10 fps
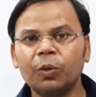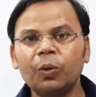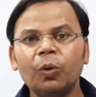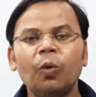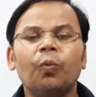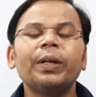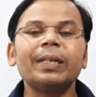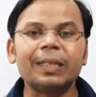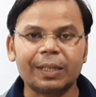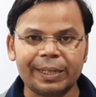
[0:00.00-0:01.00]
know
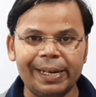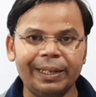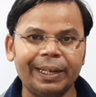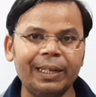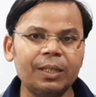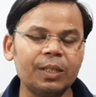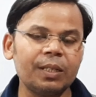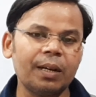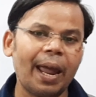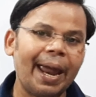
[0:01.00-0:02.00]
what is a
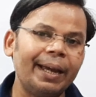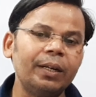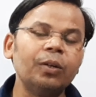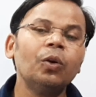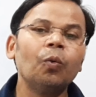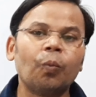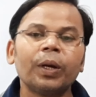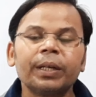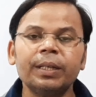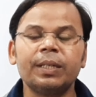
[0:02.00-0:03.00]
sentence and
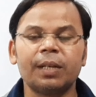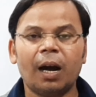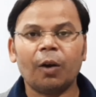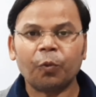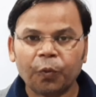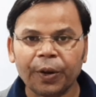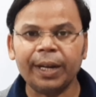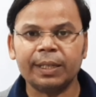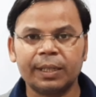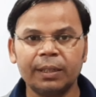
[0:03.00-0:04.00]
what is a
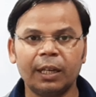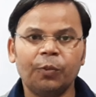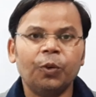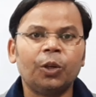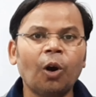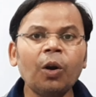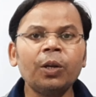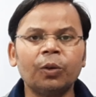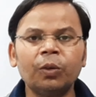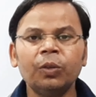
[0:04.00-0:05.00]
phrase, if you
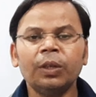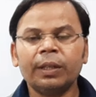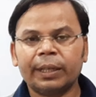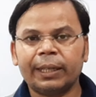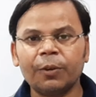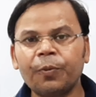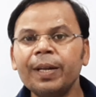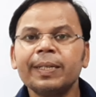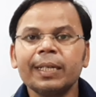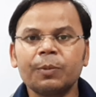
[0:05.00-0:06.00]
don't know the
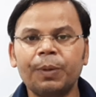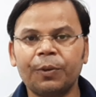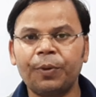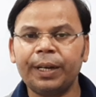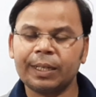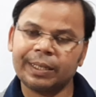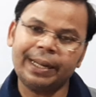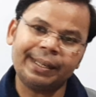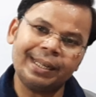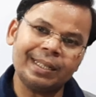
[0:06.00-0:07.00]
differences between a
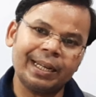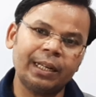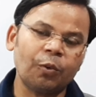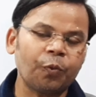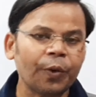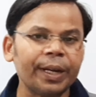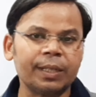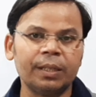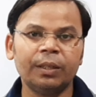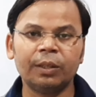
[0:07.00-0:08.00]
sentence and a
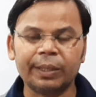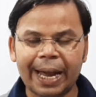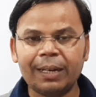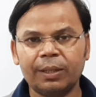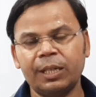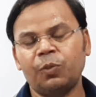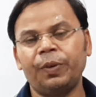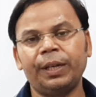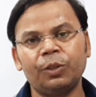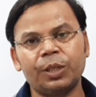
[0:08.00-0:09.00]
phrase, then this
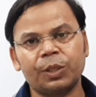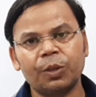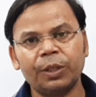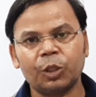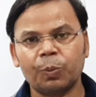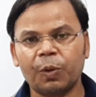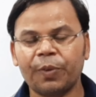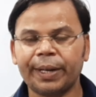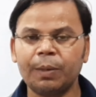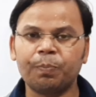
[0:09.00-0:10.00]
video is going to be
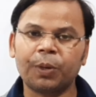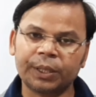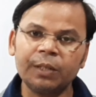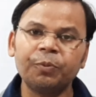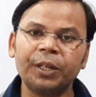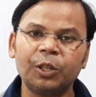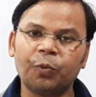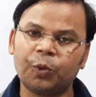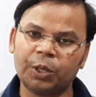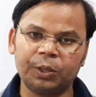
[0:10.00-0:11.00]
very important video
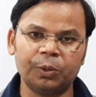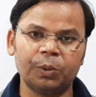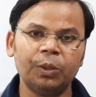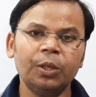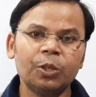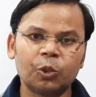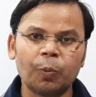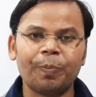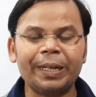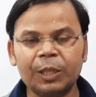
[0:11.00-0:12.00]
for you. So
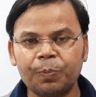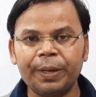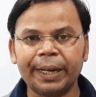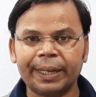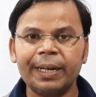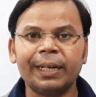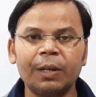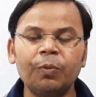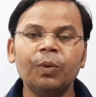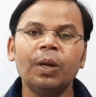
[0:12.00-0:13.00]
please be
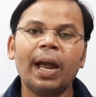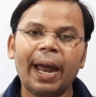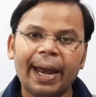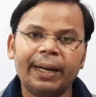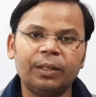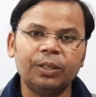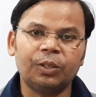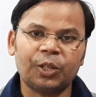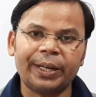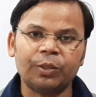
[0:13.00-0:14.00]
attentive and
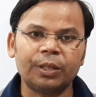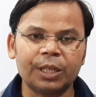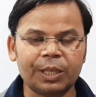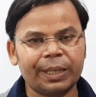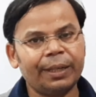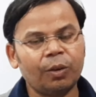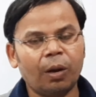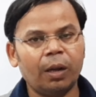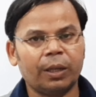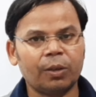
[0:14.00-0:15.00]
try to understand
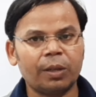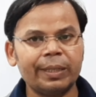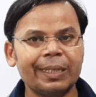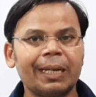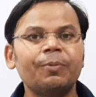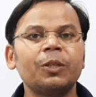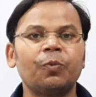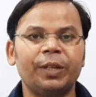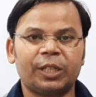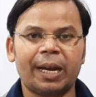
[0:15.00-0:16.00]
all the
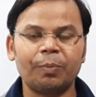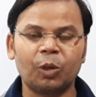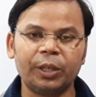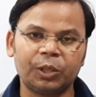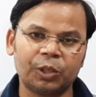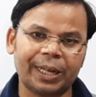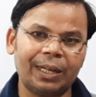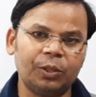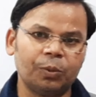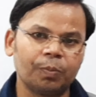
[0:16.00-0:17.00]
concepts which I am going to
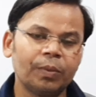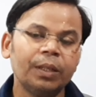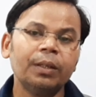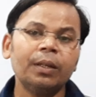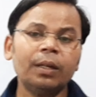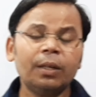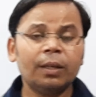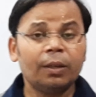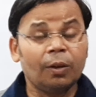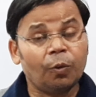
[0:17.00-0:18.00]
tell you.
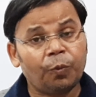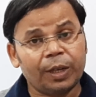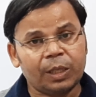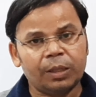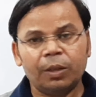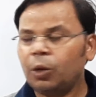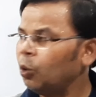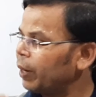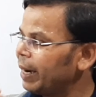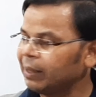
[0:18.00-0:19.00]
First,
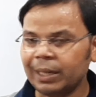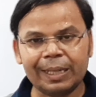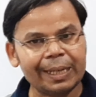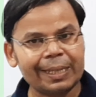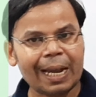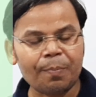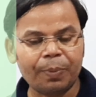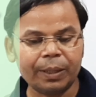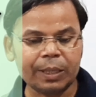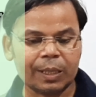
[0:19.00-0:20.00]
look at these
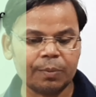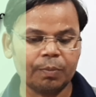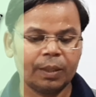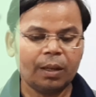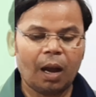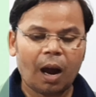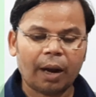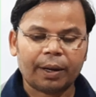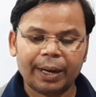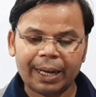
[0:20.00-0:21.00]
examples.
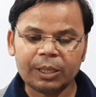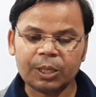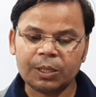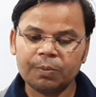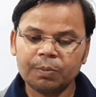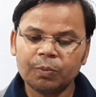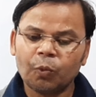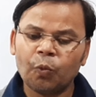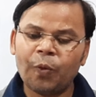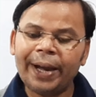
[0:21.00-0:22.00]
Our class
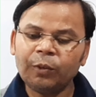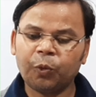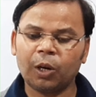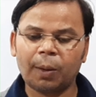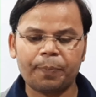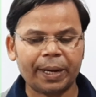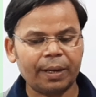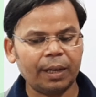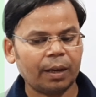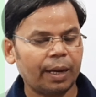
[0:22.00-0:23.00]
went for a
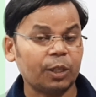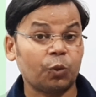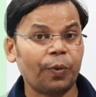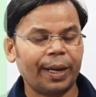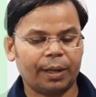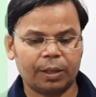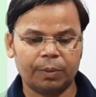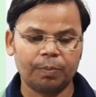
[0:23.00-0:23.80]
picnic last week.